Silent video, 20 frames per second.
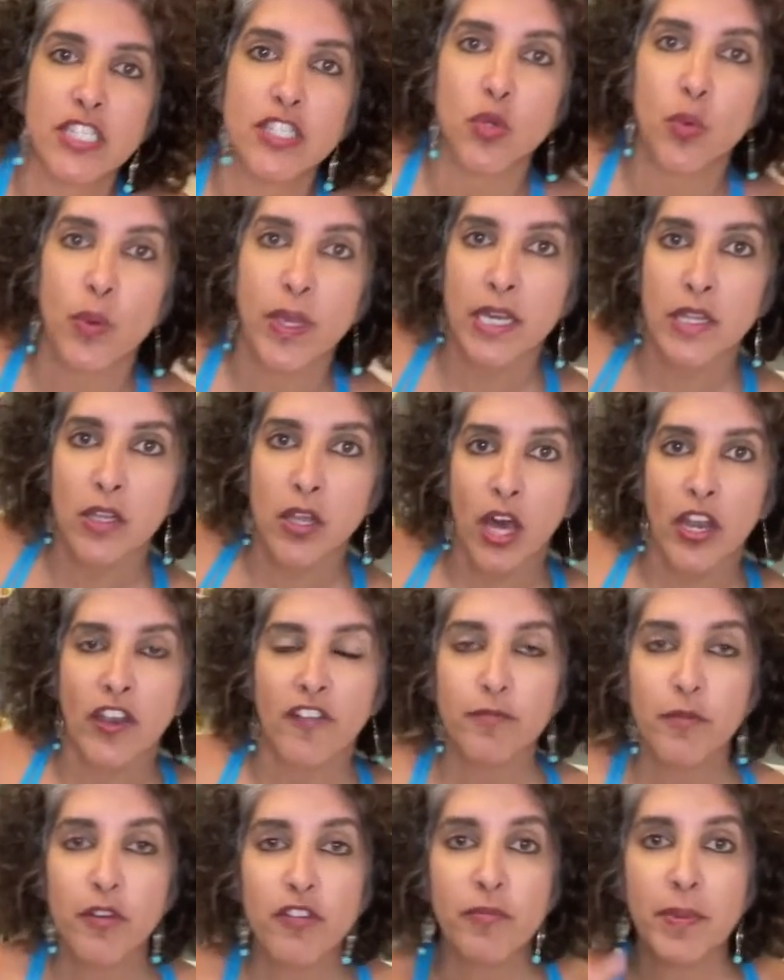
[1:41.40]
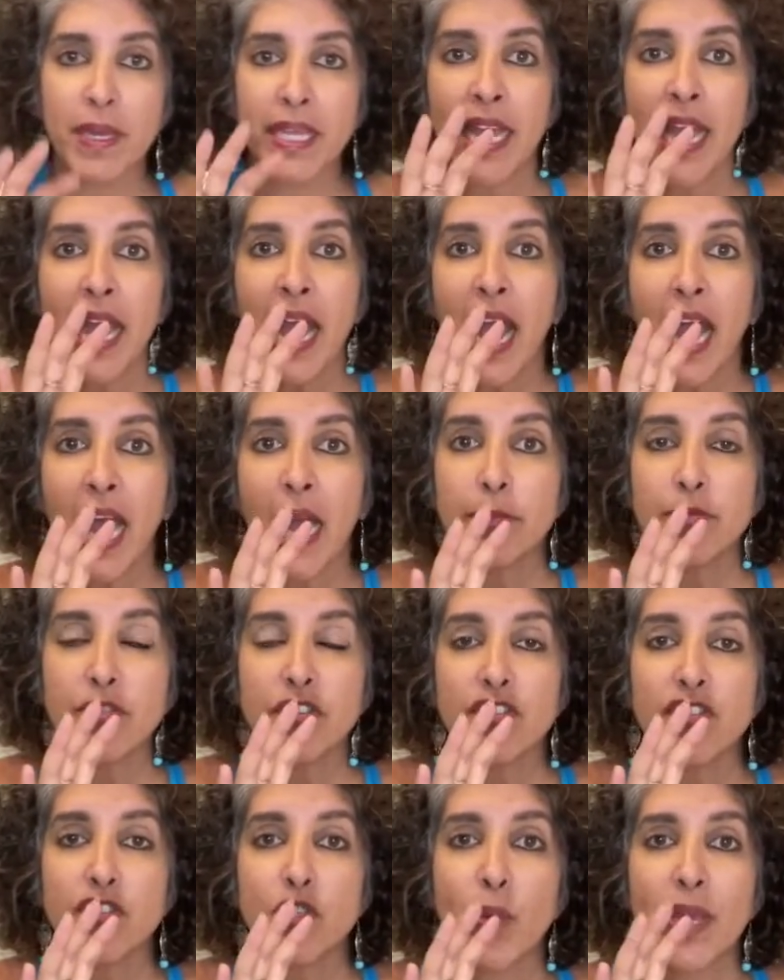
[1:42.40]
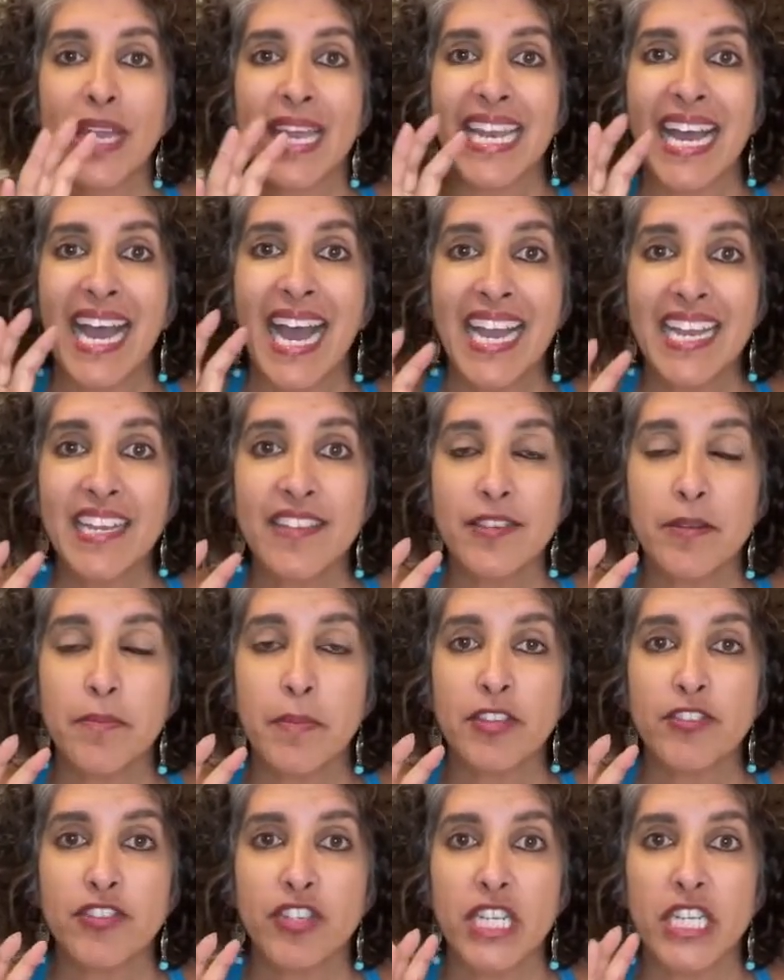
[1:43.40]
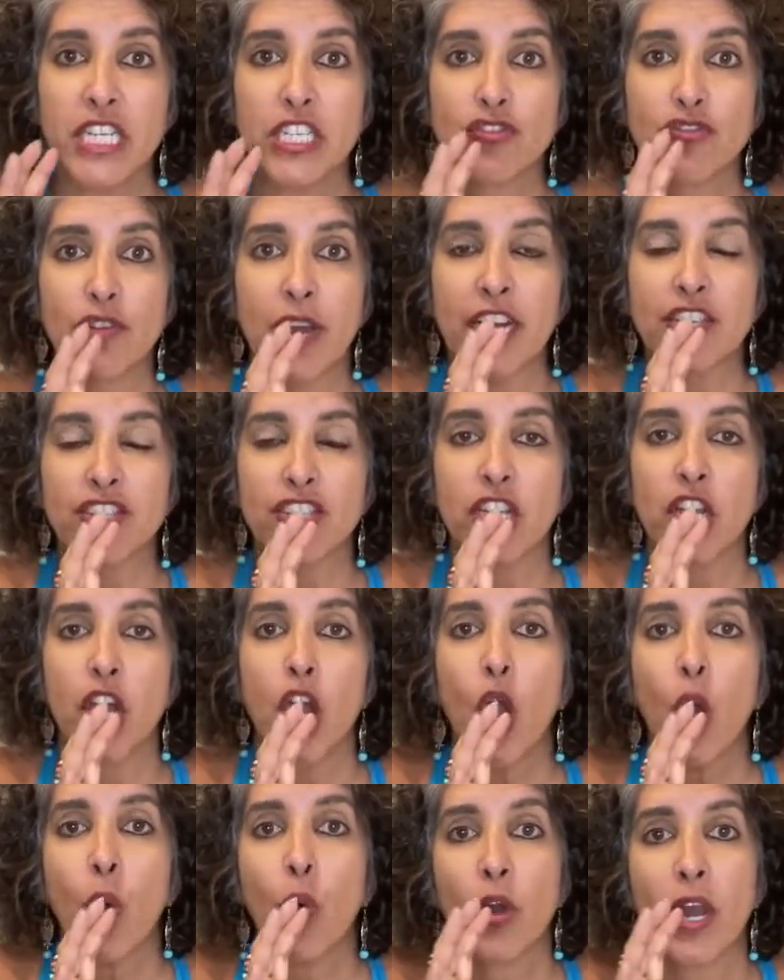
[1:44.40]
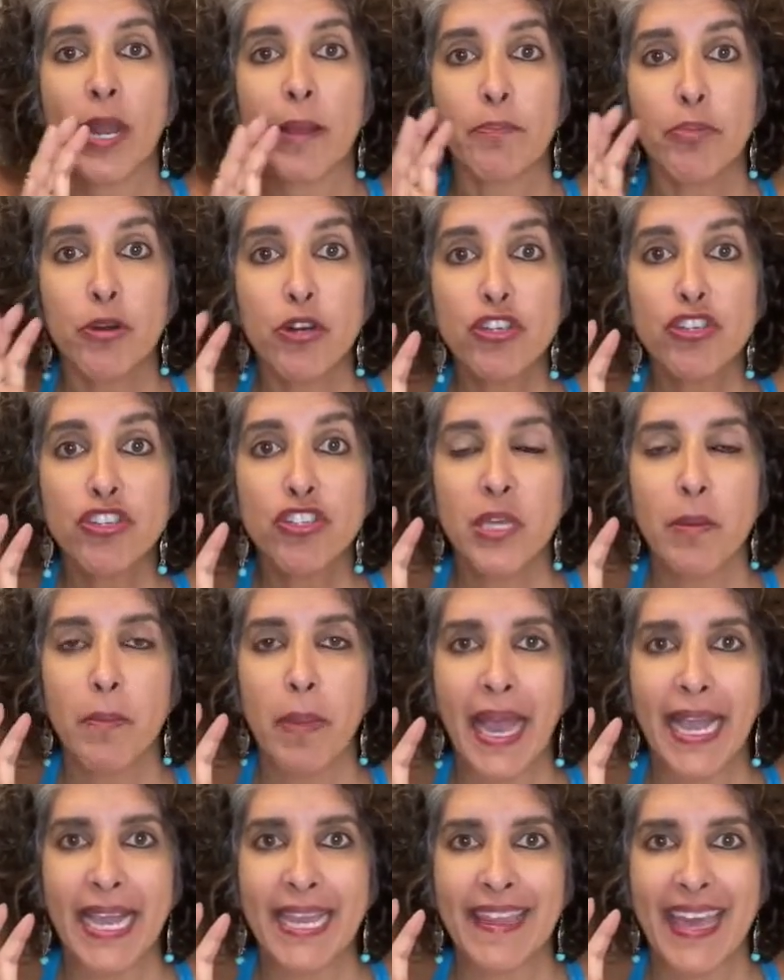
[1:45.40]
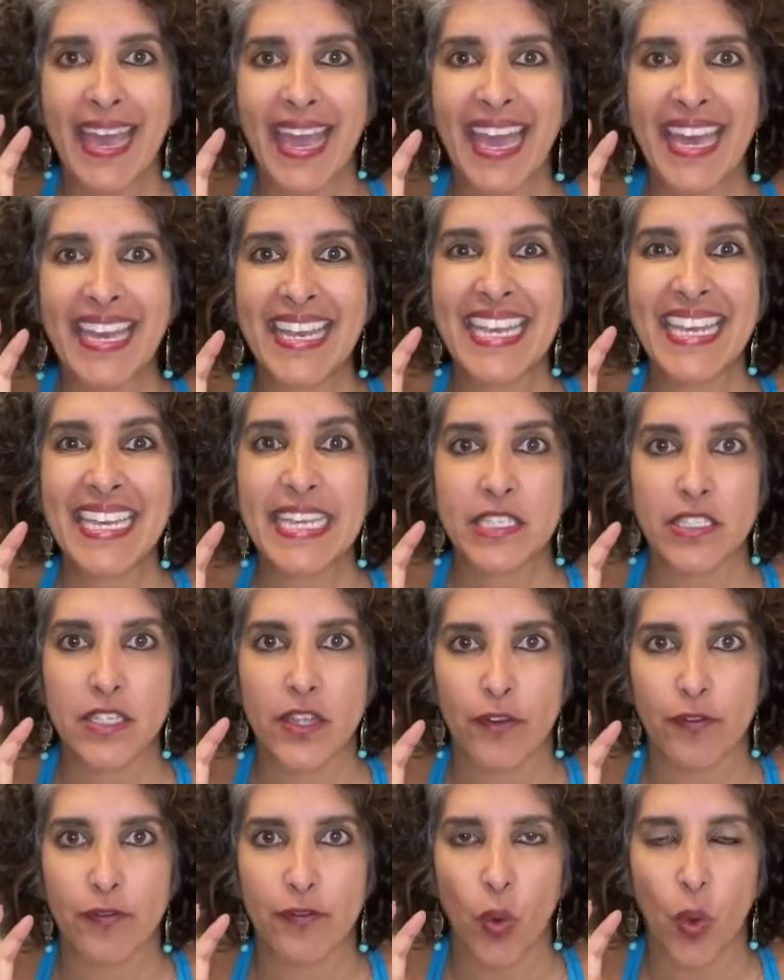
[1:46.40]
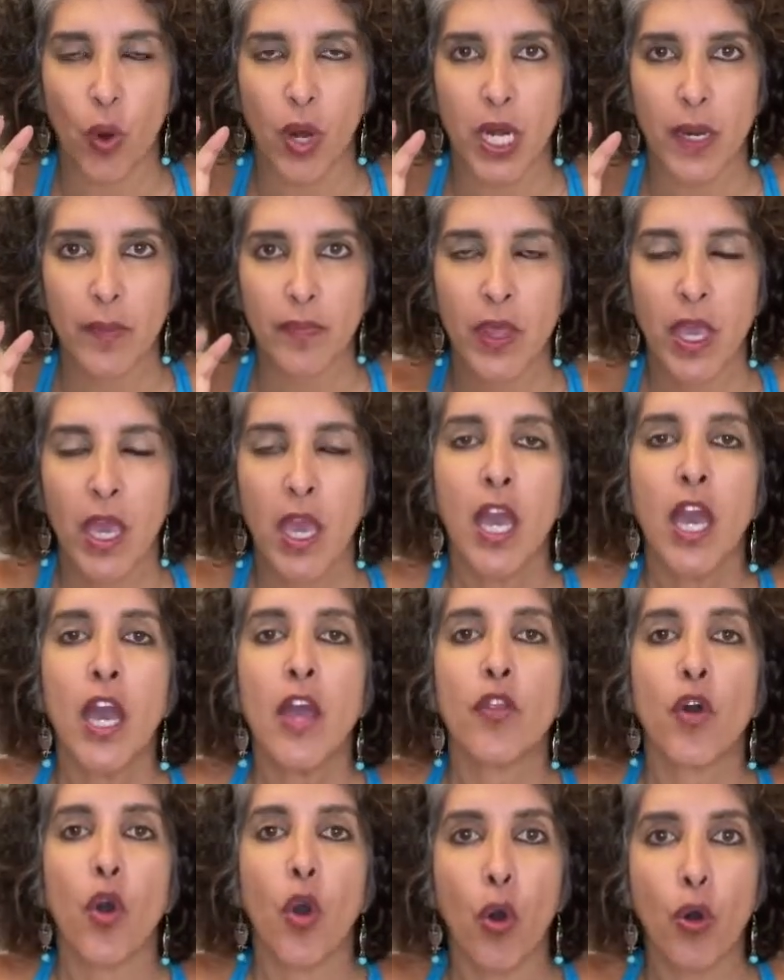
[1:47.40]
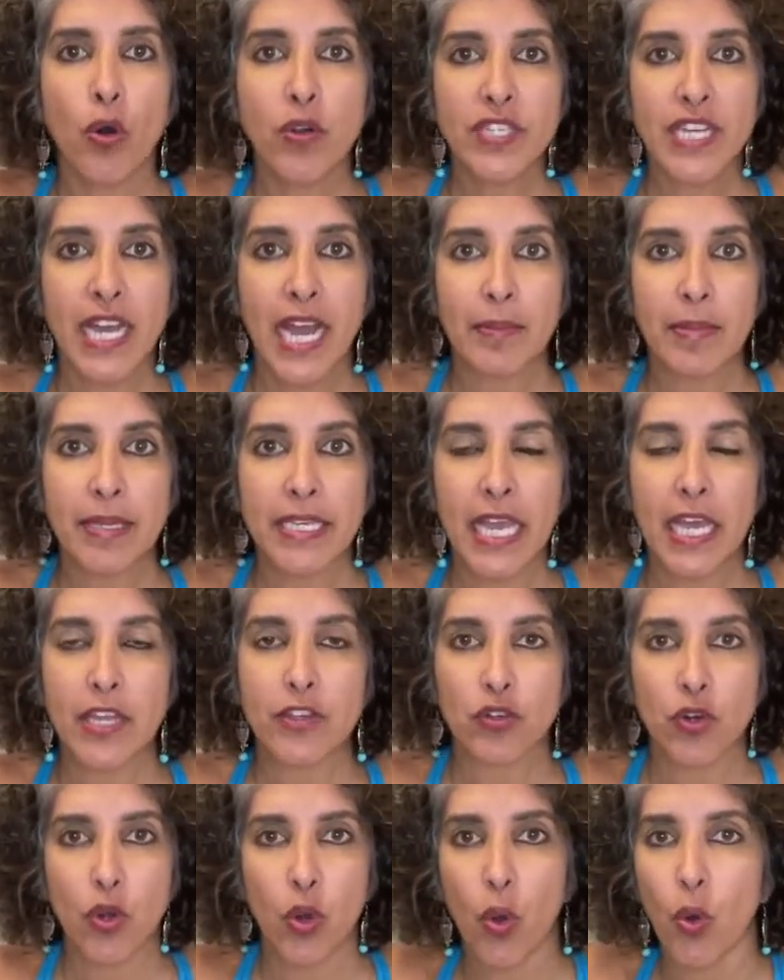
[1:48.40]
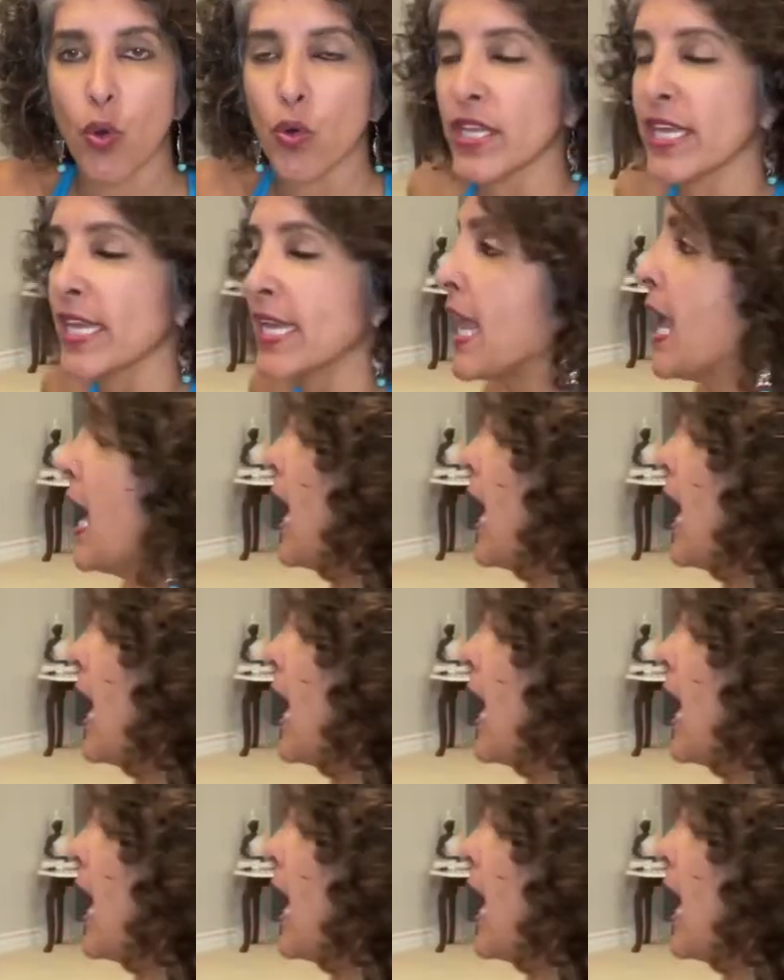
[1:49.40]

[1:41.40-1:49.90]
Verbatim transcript: doing a lot of movement. I'm just doing an isometric contraction where I push the back of the head into the floor. The whole time, again, you're holding